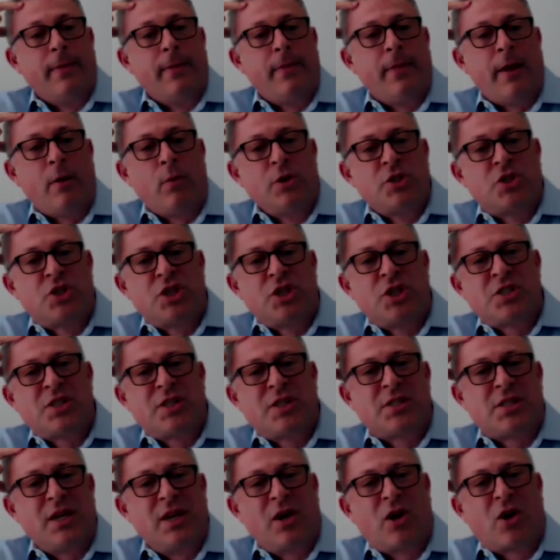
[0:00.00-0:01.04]
There was just
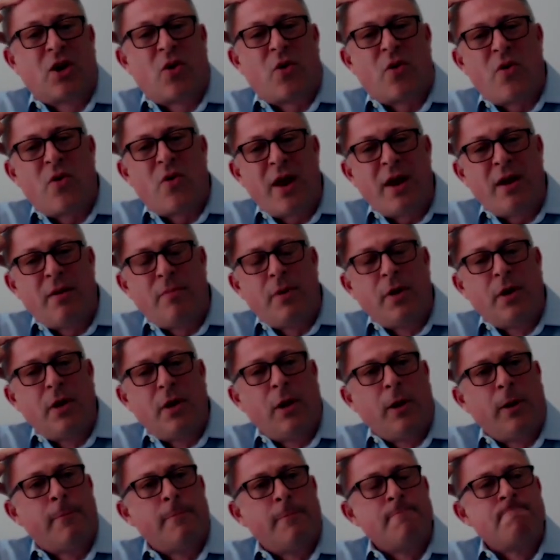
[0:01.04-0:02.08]
this
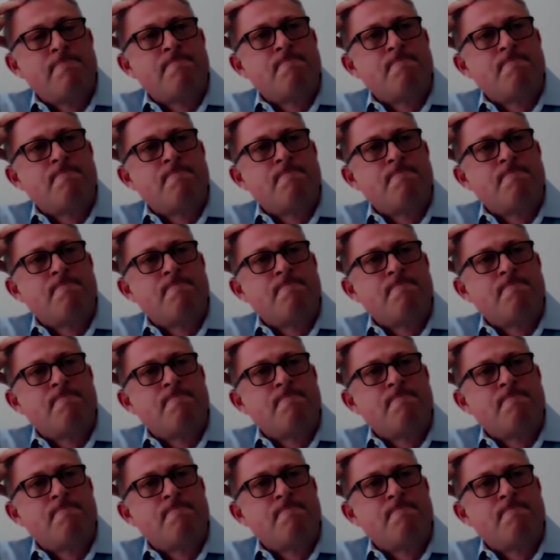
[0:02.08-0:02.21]
incredible